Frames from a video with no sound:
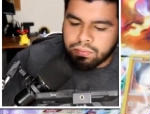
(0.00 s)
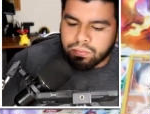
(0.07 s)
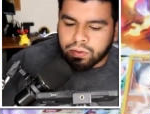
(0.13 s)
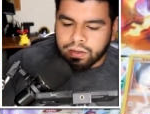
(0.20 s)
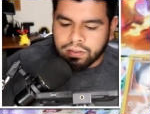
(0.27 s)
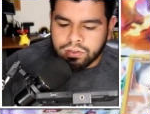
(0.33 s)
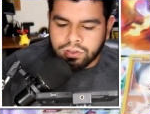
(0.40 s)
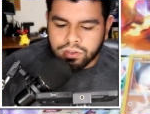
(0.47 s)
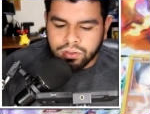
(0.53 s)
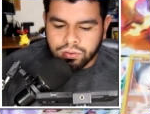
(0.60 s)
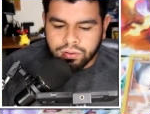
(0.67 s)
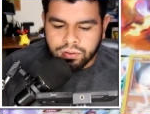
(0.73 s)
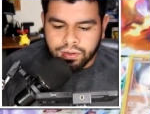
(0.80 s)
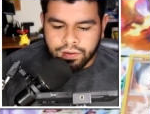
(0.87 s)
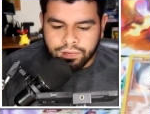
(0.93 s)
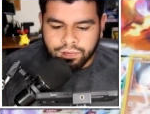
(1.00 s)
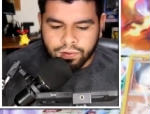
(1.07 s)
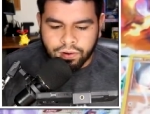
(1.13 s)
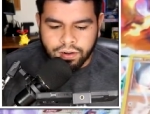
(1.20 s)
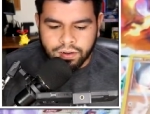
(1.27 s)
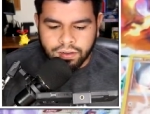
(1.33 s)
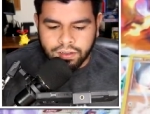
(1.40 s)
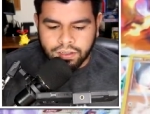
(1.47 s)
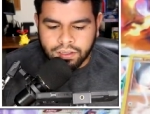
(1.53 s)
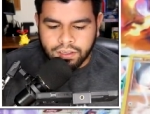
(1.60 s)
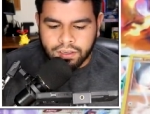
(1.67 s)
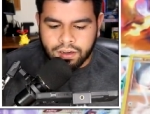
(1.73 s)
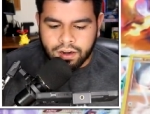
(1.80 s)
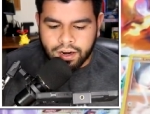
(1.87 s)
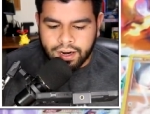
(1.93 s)
1, 2, 3, 4.
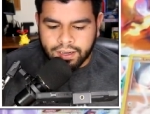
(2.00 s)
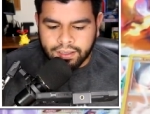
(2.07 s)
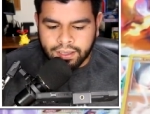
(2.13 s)
All right,